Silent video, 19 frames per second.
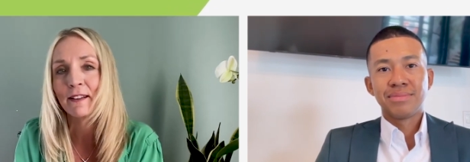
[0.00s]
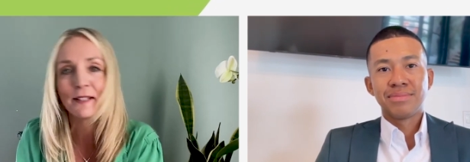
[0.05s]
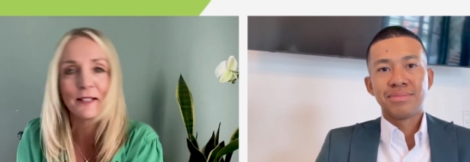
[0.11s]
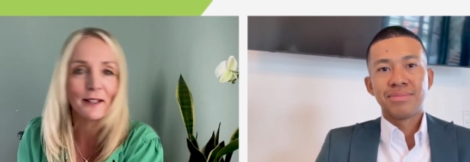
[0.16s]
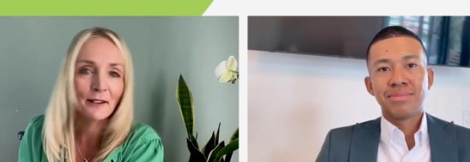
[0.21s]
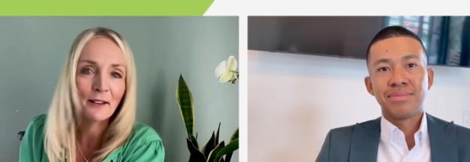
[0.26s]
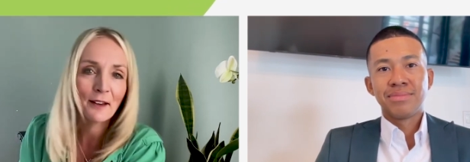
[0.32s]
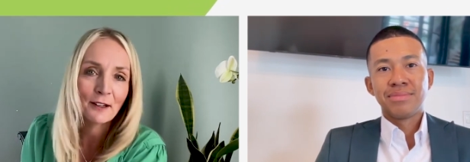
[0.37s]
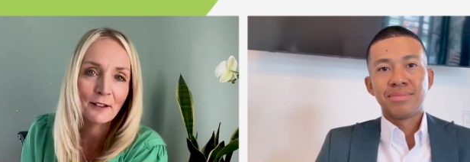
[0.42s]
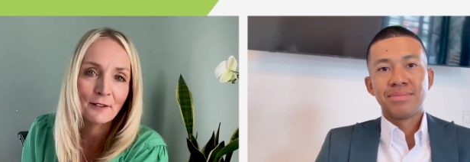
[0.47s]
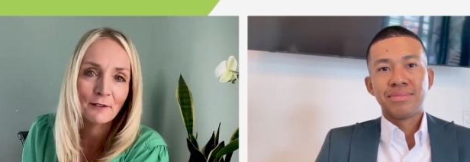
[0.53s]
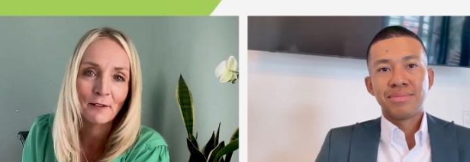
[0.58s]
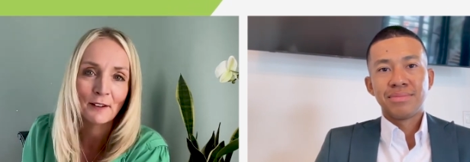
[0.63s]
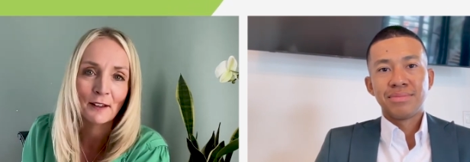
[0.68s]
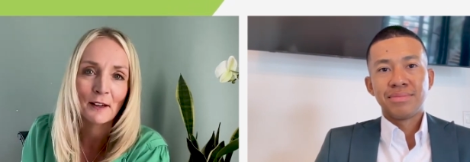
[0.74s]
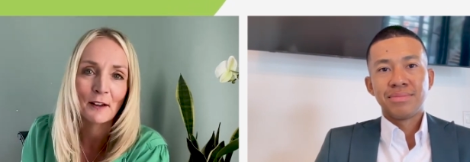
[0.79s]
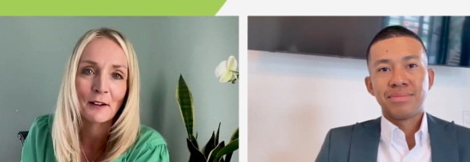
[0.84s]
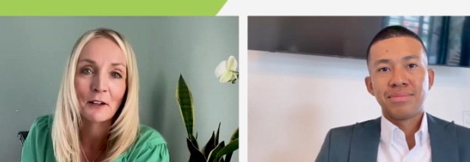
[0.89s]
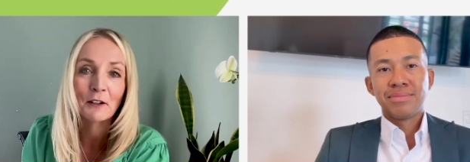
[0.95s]
Speaker 1: I see a lot of
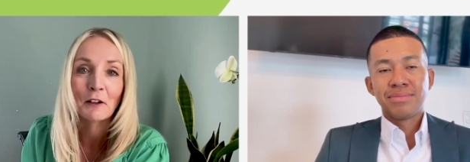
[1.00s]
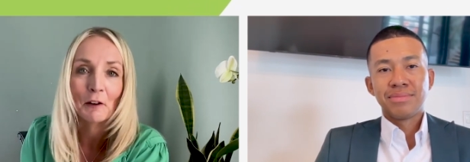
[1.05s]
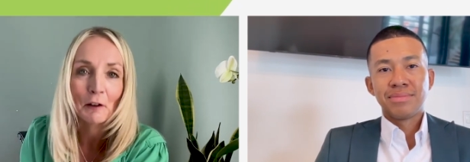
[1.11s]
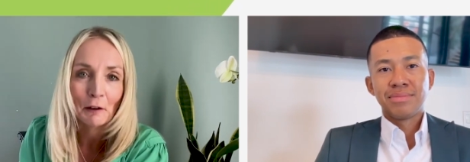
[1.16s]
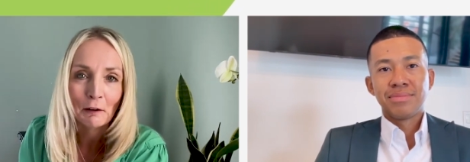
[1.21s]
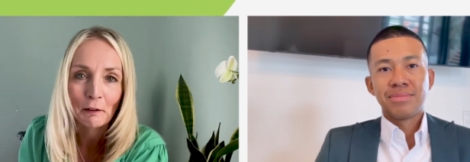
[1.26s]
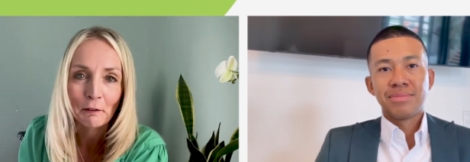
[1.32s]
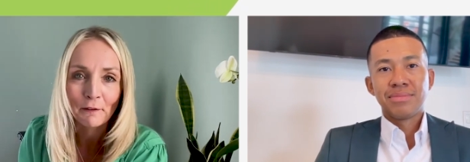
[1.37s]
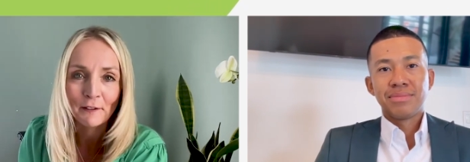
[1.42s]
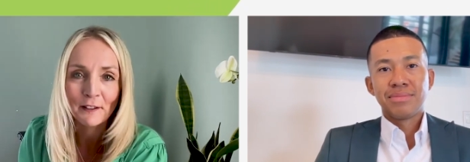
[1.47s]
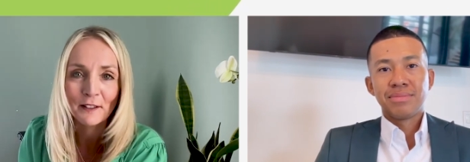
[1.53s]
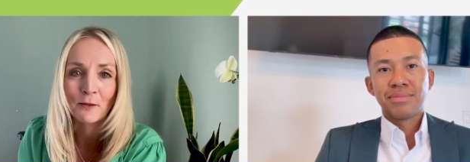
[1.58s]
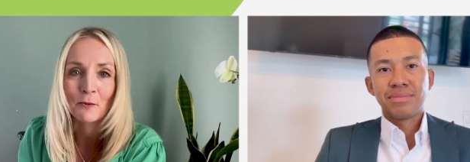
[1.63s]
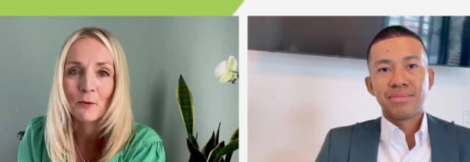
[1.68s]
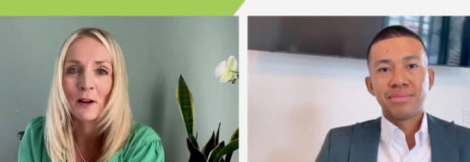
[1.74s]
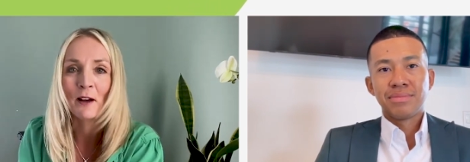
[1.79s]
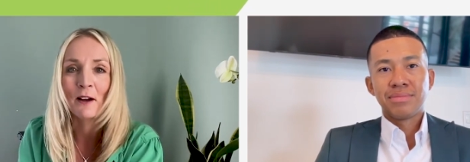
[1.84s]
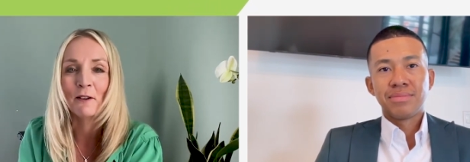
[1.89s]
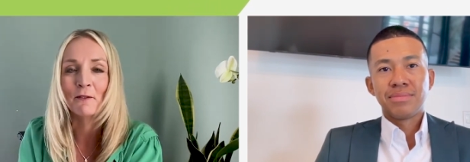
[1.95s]
uh, golf as
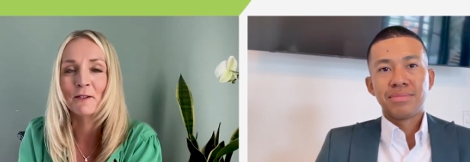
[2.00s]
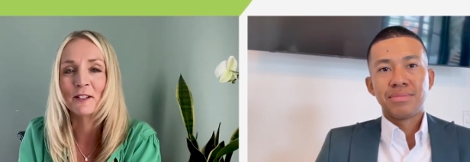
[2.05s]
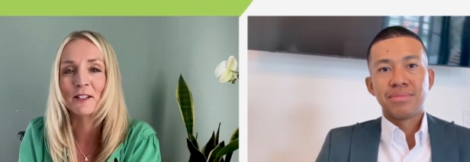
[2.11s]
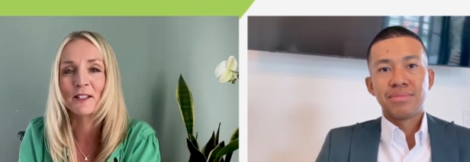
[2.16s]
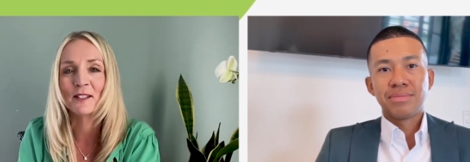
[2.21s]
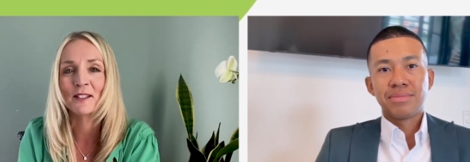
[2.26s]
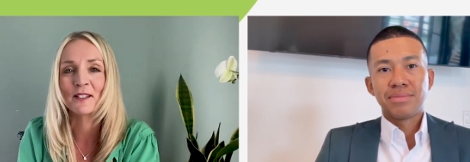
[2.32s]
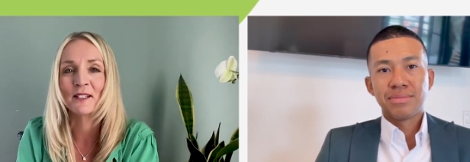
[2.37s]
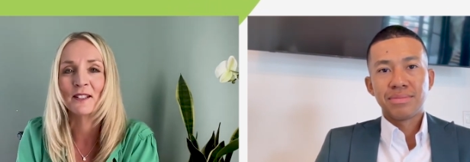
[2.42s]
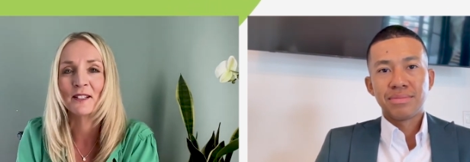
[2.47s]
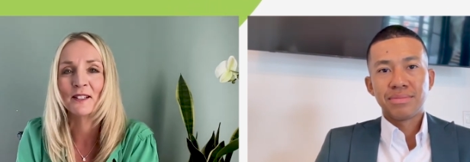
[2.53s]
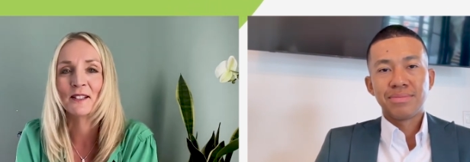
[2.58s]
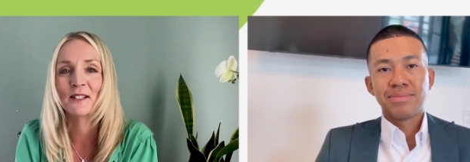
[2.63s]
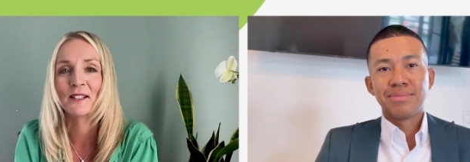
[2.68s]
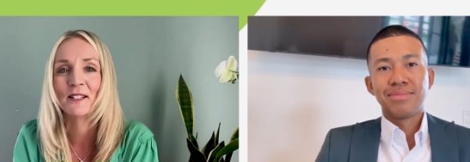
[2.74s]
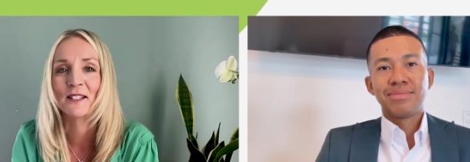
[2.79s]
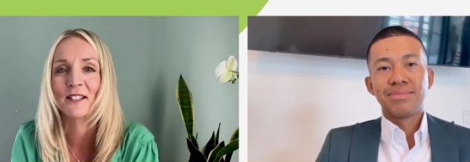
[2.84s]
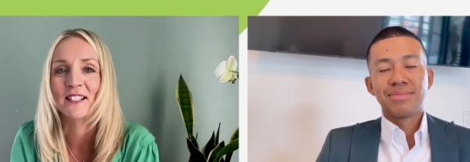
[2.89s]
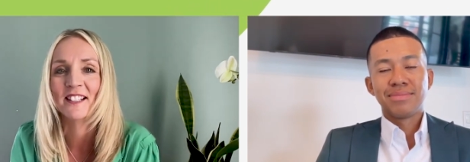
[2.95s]
well, which is
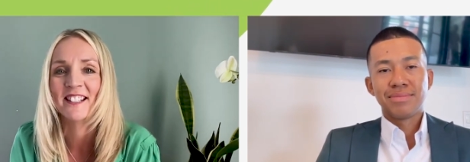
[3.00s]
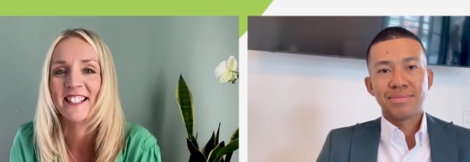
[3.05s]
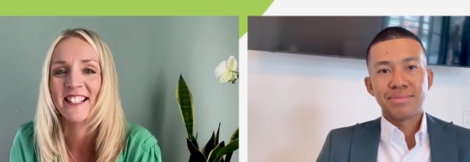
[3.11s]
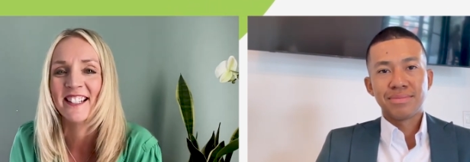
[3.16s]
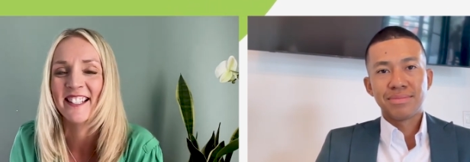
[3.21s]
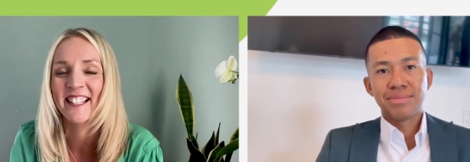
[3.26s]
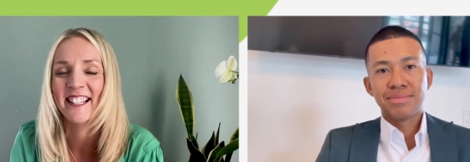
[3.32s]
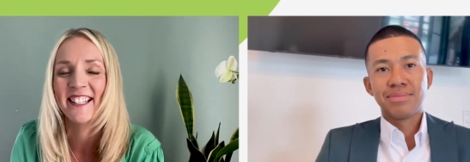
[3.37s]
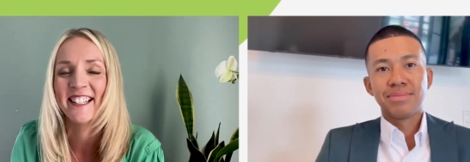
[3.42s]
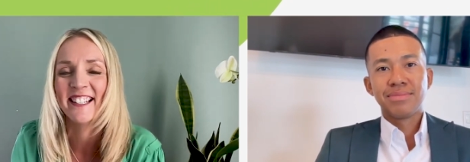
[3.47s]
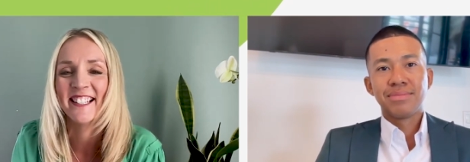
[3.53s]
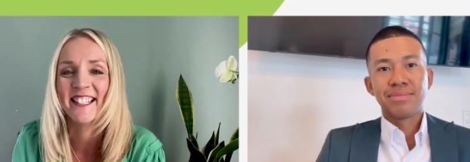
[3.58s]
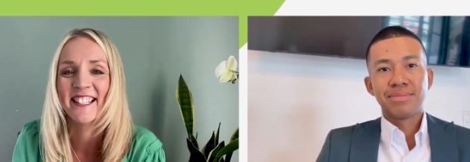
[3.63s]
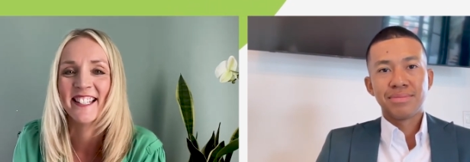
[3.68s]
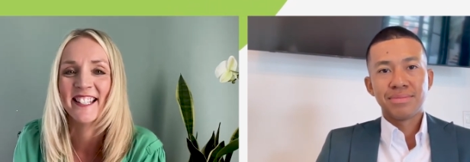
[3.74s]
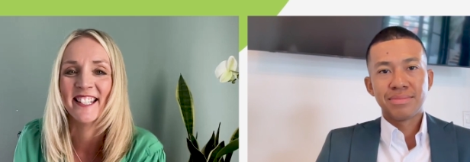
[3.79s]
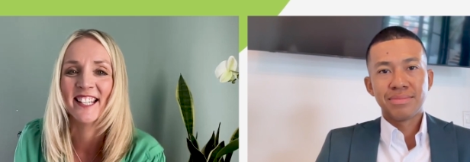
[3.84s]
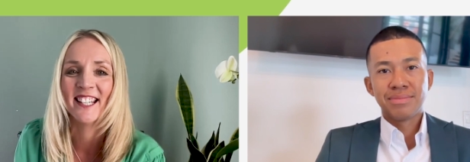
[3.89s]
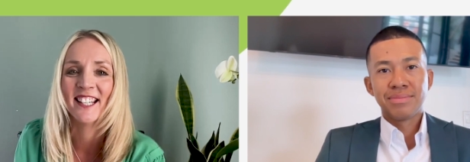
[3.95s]
is is exciting
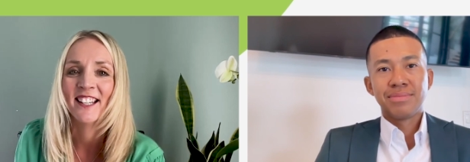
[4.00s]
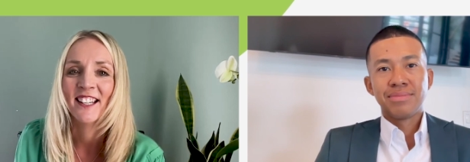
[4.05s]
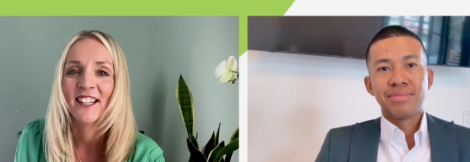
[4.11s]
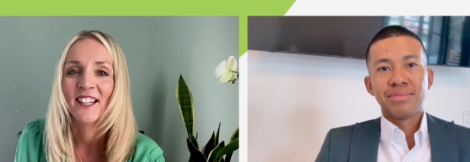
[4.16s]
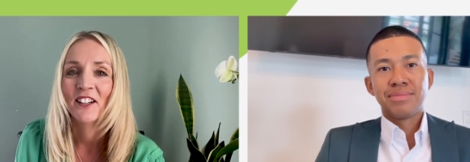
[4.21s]
to see.